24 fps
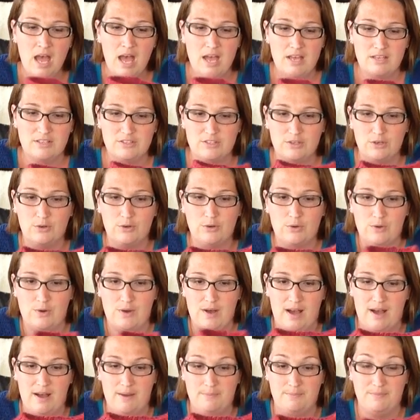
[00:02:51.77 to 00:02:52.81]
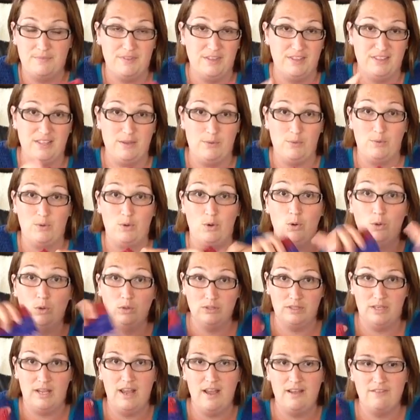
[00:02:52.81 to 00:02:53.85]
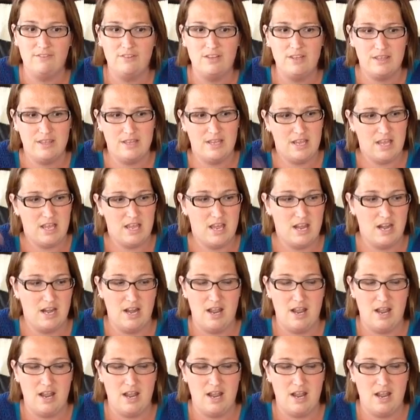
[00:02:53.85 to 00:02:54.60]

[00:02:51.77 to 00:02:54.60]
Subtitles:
so that they will hold everything in,